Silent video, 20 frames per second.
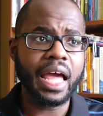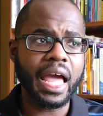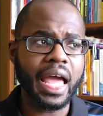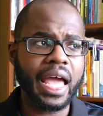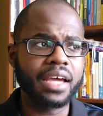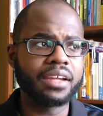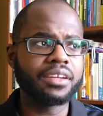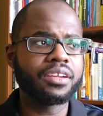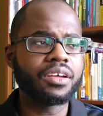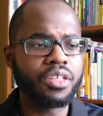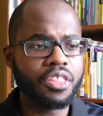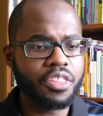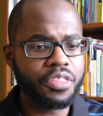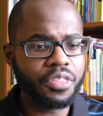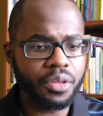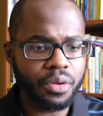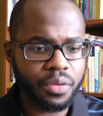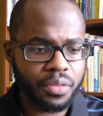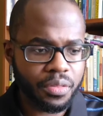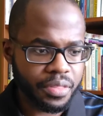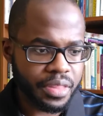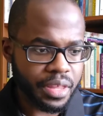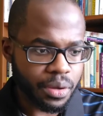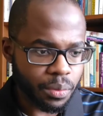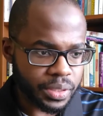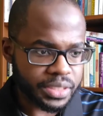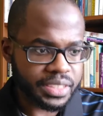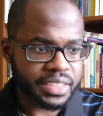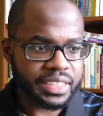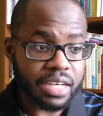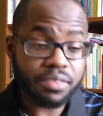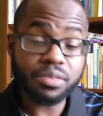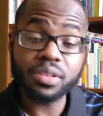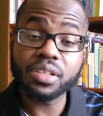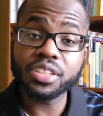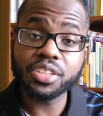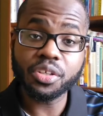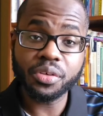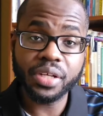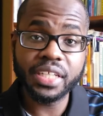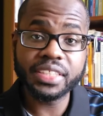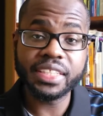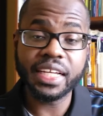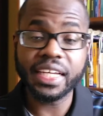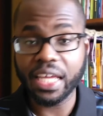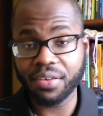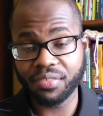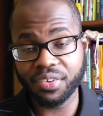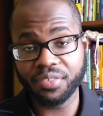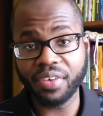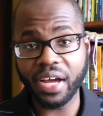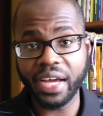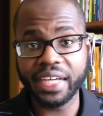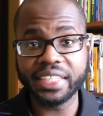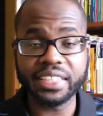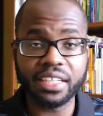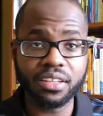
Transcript: And there were several attorneys that gave advice.